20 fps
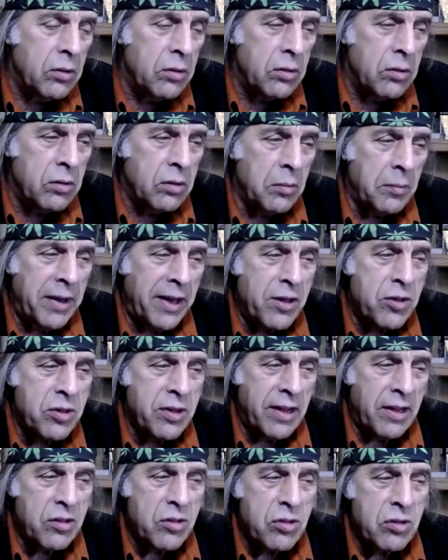to make
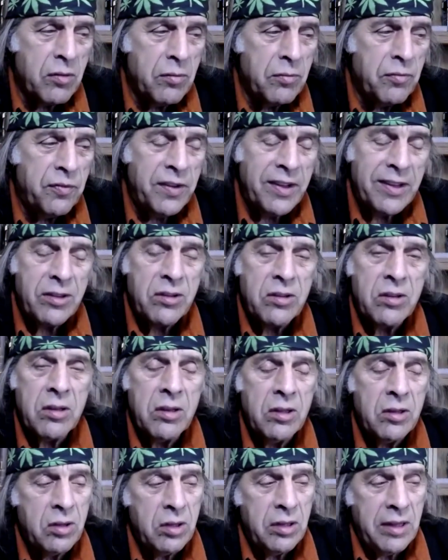sense to fit
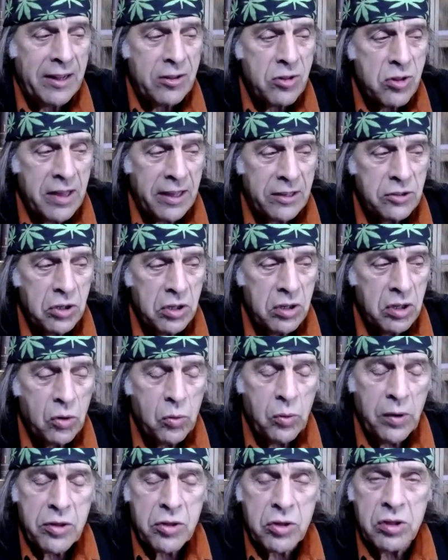into that section of the
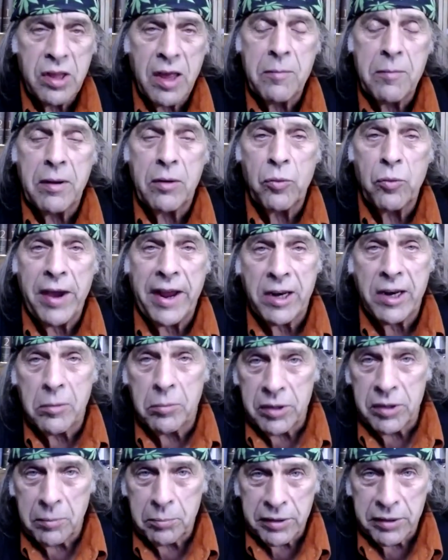question they've been
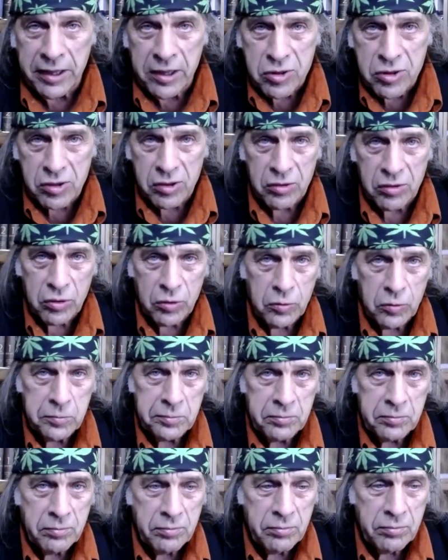randomly placed into
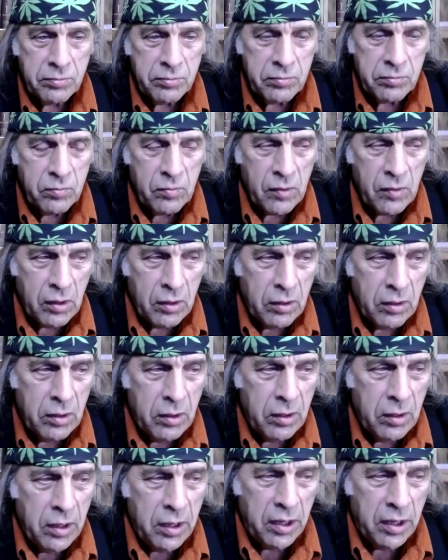
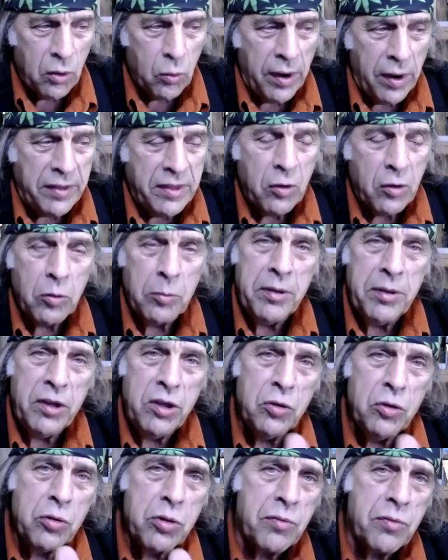in a way that would be
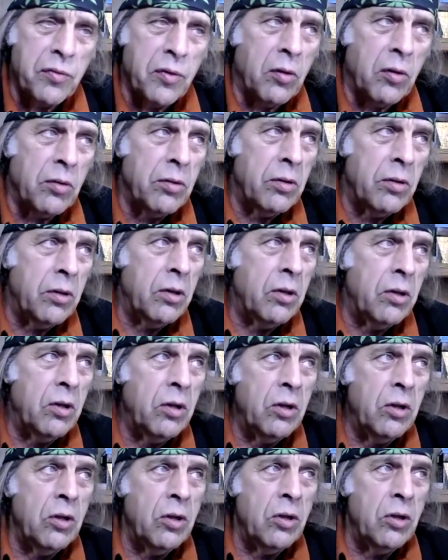useful
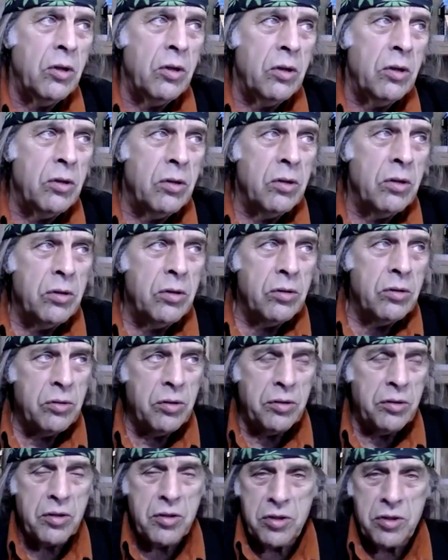to
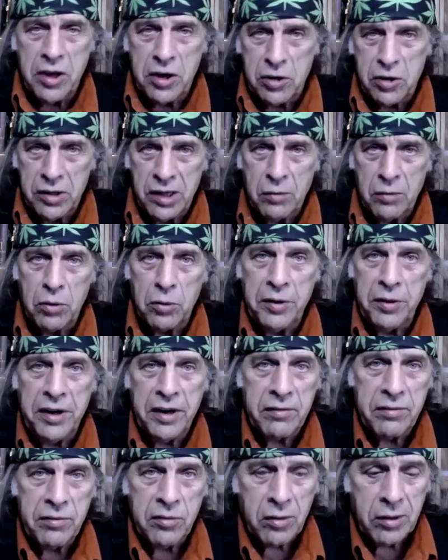the seeker that we're
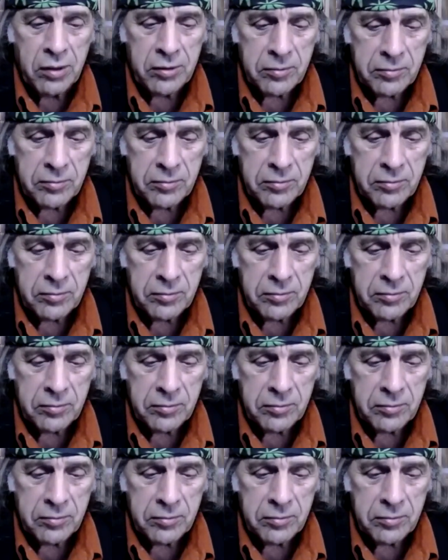reading for.